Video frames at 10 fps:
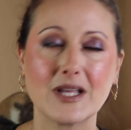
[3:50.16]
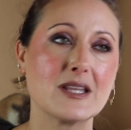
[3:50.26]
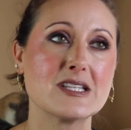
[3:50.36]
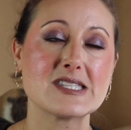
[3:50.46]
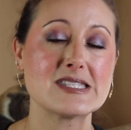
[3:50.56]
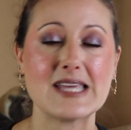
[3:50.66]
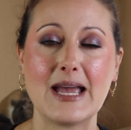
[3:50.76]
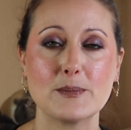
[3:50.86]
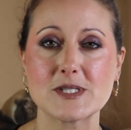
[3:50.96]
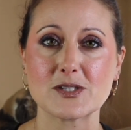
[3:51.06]
This is
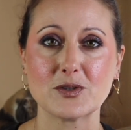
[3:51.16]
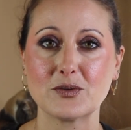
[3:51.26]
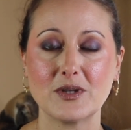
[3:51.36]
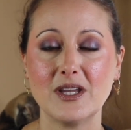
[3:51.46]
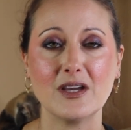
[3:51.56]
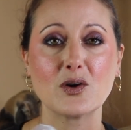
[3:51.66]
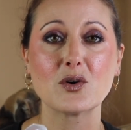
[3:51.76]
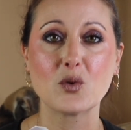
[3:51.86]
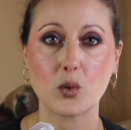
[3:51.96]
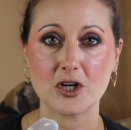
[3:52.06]
absolutely
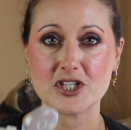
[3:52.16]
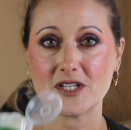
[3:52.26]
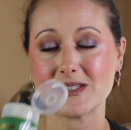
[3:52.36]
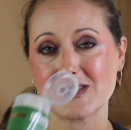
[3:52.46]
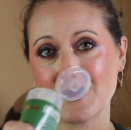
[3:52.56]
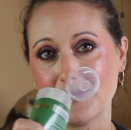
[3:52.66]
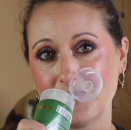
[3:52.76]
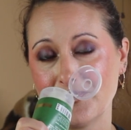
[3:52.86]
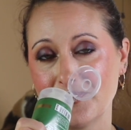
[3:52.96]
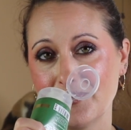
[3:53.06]
gorgeous.
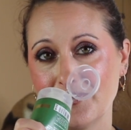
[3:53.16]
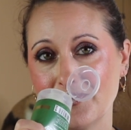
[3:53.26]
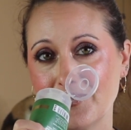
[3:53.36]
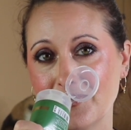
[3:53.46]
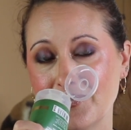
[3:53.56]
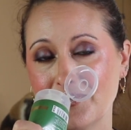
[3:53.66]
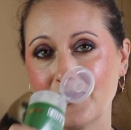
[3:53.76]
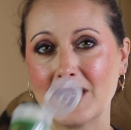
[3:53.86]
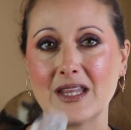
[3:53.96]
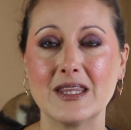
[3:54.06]

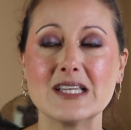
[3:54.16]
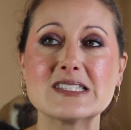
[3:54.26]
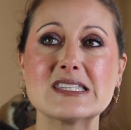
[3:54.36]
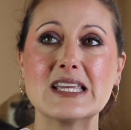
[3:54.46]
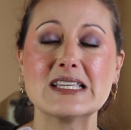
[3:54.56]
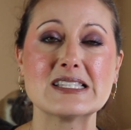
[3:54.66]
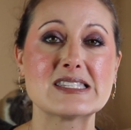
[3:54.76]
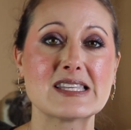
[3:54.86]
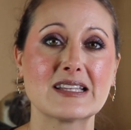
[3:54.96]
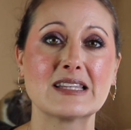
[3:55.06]
This
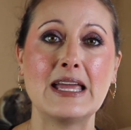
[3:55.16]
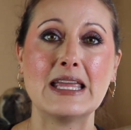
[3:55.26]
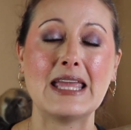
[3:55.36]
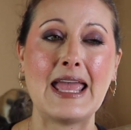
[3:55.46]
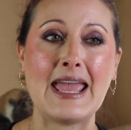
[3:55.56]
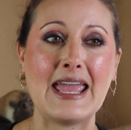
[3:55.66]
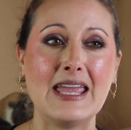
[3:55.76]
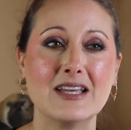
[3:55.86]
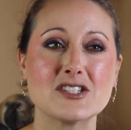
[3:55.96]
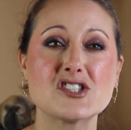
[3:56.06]
is like
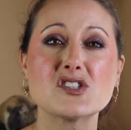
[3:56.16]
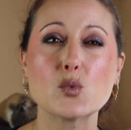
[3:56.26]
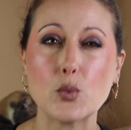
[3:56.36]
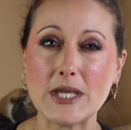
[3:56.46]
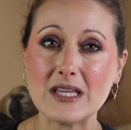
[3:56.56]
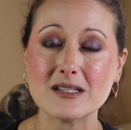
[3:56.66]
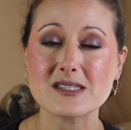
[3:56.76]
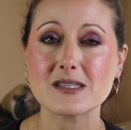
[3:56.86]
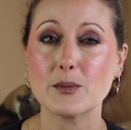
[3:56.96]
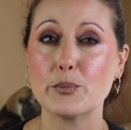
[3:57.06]
a
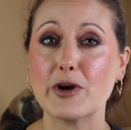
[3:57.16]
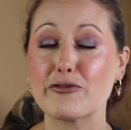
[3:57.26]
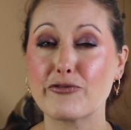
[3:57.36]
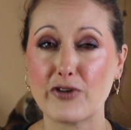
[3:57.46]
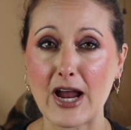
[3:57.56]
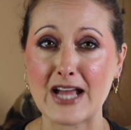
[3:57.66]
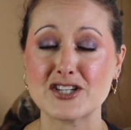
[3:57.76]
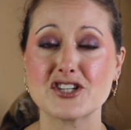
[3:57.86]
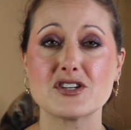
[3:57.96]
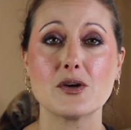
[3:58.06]
sweet but
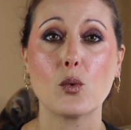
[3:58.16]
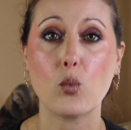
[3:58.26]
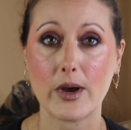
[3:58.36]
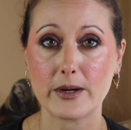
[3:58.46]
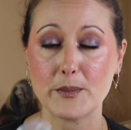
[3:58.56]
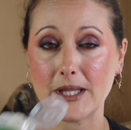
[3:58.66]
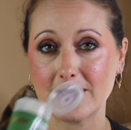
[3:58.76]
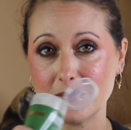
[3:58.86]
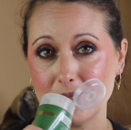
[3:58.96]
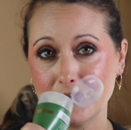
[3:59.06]
fresh
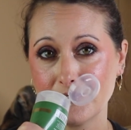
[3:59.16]
watermelon.